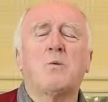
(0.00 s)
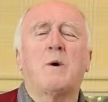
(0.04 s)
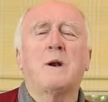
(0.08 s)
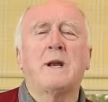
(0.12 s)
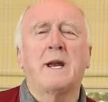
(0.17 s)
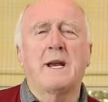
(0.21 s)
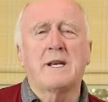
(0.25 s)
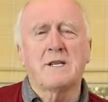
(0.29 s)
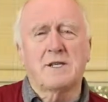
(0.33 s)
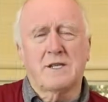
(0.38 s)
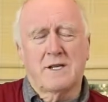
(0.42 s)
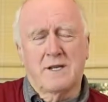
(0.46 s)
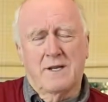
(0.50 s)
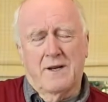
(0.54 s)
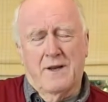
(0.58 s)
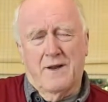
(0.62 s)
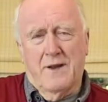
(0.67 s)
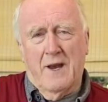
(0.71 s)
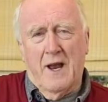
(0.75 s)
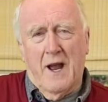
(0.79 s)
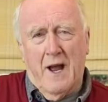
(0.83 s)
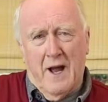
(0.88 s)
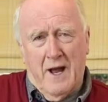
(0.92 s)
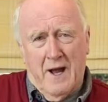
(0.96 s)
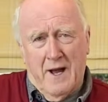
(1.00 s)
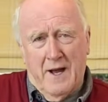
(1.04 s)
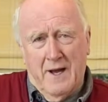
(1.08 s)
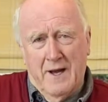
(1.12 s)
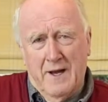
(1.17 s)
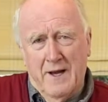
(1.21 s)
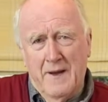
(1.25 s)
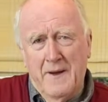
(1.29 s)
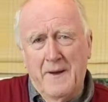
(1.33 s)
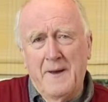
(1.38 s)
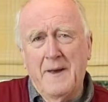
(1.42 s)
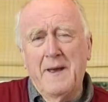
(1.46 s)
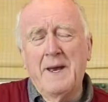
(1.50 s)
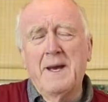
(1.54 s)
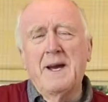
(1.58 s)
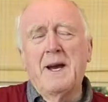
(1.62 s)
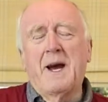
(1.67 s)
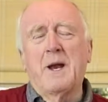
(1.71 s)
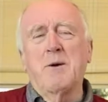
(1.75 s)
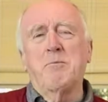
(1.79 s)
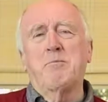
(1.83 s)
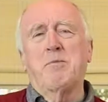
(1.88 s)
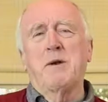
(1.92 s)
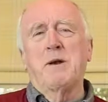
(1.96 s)
Well, yes, there are.
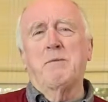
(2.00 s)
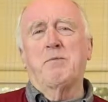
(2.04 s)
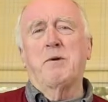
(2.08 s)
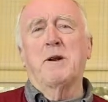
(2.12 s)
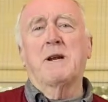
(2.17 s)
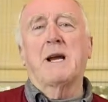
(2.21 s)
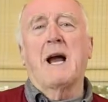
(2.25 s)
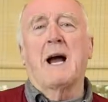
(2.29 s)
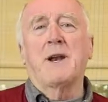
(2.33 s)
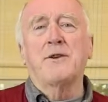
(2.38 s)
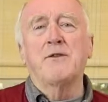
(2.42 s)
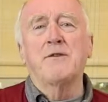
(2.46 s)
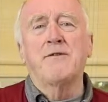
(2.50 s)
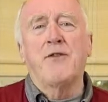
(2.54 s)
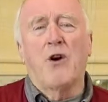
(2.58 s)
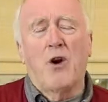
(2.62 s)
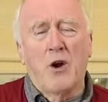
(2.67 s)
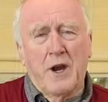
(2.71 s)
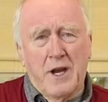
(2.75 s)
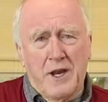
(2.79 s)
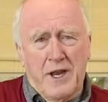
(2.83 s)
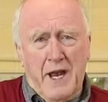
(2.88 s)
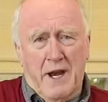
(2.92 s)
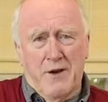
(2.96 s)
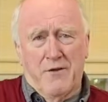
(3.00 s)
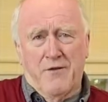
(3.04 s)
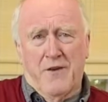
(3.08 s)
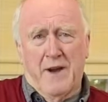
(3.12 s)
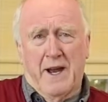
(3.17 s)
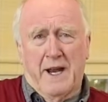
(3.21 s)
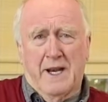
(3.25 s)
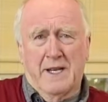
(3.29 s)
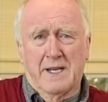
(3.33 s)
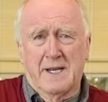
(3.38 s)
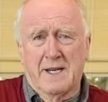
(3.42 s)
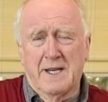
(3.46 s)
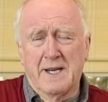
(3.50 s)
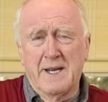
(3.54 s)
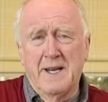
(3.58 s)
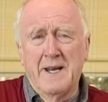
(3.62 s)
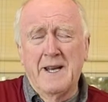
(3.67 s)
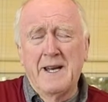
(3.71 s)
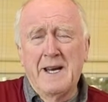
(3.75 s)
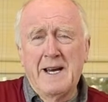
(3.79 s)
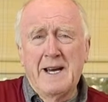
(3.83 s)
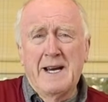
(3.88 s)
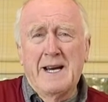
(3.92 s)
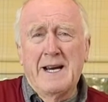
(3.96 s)
And people can't avoid that fact.
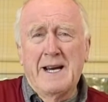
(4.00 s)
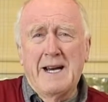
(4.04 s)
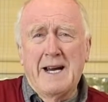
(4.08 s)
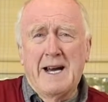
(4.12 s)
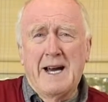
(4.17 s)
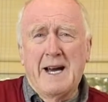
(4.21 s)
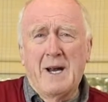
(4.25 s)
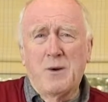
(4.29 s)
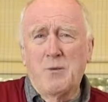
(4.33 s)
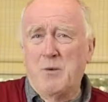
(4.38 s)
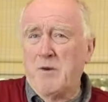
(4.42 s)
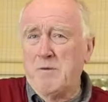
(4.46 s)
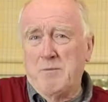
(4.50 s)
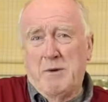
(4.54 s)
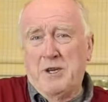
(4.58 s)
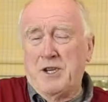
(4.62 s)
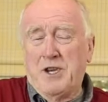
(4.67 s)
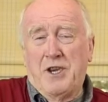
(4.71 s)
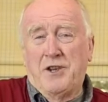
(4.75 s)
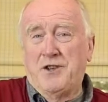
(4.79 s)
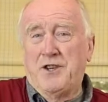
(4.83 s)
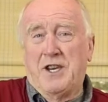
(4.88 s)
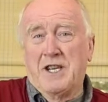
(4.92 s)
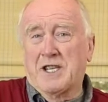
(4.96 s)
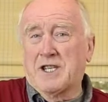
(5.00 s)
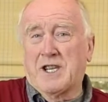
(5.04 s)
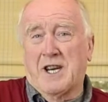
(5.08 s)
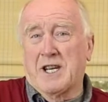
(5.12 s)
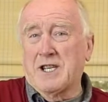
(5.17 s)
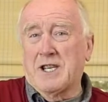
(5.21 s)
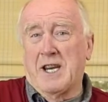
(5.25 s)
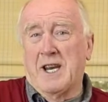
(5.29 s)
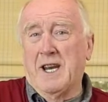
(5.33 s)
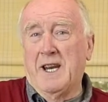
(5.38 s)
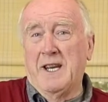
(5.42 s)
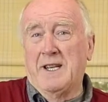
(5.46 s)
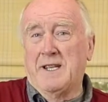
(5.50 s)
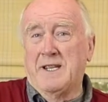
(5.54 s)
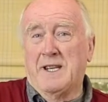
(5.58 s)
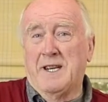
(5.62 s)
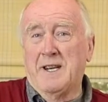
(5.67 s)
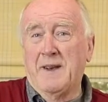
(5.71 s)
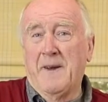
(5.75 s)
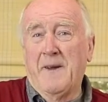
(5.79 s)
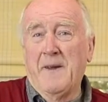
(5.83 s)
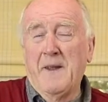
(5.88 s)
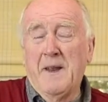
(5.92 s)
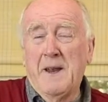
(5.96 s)
And we've been discussing
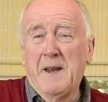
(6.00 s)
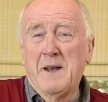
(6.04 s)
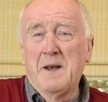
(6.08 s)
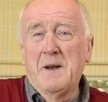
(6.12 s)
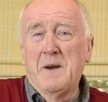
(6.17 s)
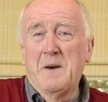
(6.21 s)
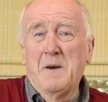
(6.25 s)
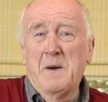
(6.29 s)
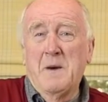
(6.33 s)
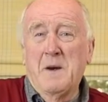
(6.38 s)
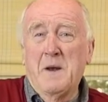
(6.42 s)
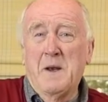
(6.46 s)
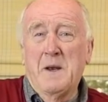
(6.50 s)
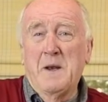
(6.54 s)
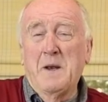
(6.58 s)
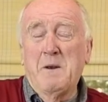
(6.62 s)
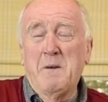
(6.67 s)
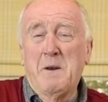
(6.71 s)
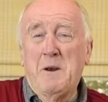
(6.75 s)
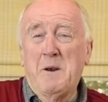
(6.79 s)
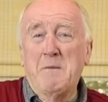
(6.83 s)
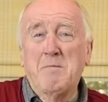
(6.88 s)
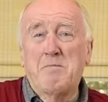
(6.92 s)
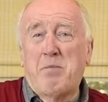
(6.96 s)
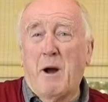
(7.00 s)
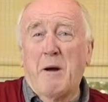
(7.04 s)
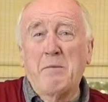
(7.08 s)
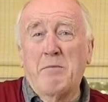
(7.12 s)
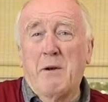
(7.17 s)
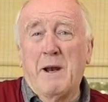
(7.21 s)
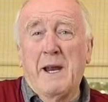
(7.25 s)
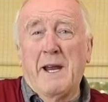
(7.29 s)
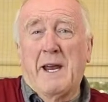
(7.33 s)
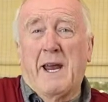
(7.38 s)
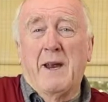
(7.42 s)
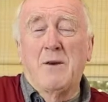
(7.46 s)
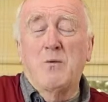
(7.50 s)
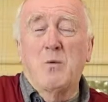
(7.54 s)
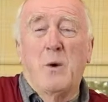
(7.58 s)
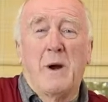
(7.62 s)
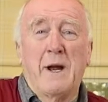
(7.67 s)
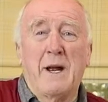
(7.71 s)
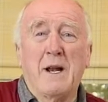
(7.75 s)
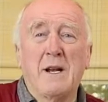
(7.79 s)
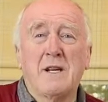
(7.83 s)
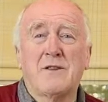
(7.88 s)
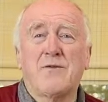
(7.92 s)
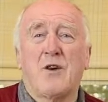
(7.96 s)
it in public in
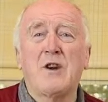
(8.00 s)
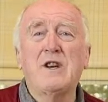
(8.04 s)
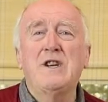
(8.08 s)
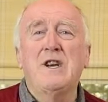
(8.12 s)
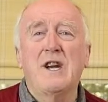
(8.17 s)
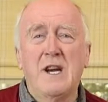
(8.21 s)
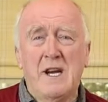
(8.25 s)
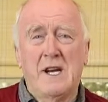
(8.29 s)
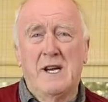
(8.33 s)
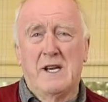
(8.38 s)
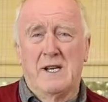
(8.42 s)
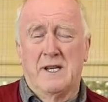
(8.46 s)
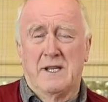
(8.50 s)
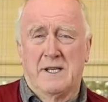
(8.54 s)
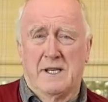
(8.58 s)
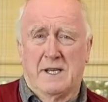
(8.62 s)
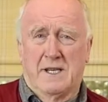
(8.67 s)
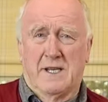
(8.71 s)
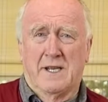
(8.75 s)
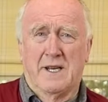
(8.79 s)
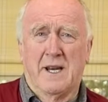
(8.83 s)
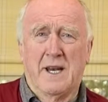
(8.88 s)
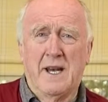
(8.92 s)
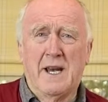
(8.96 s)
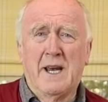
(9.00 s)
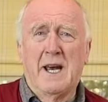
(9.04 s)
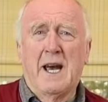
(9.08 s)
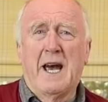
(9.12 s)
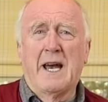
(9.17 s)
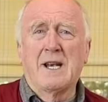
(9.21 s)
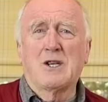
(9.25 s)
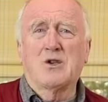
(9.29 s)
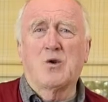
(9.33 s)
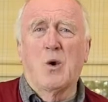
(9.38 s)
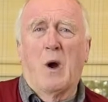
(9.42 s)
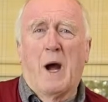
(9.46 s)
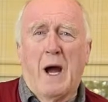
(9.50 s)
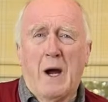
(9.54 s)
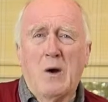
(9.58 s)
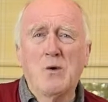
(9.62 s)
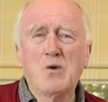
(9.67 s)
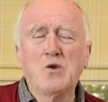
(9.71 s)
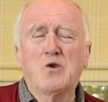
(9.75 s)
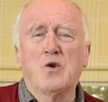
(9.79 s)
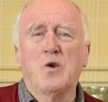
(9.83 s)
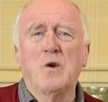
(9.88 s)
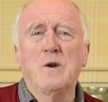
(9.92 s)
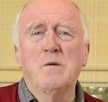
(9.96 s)
Wales for years as to
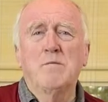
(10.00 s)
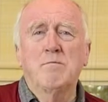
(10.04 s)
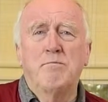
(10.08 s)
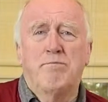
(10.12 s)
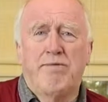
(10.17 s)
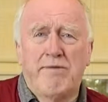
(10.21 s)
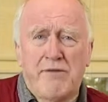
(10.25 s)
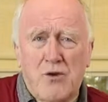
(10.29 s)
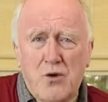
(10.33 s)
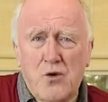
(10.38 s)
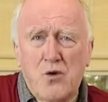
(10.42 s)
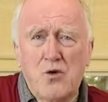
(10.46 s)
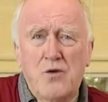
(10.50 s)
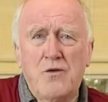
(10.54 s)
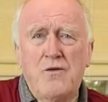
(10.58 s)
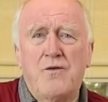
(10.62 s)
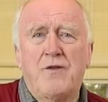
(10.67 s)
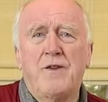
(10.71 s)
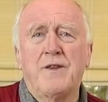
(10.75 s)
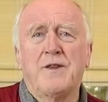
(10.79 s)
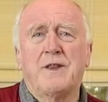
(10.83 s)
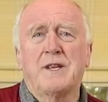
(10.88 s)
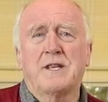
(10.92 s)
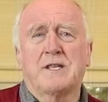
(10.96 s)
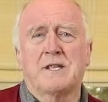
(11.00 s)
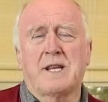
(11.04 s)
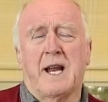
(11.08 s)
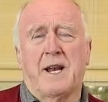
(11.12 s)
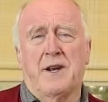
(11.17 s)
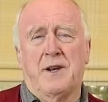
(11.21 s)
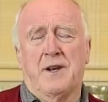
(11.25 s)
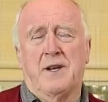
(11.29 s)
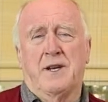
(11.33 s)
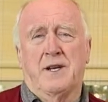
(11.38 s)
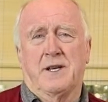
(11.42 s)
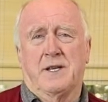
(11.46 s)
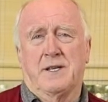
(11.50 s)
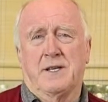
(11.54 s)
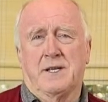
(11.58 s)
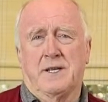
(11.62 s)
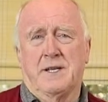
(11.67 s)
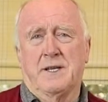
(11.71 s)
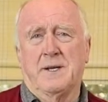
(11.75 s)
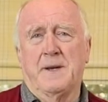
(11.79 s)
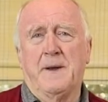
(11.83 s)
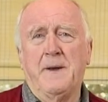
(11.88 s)
how to improve the standards.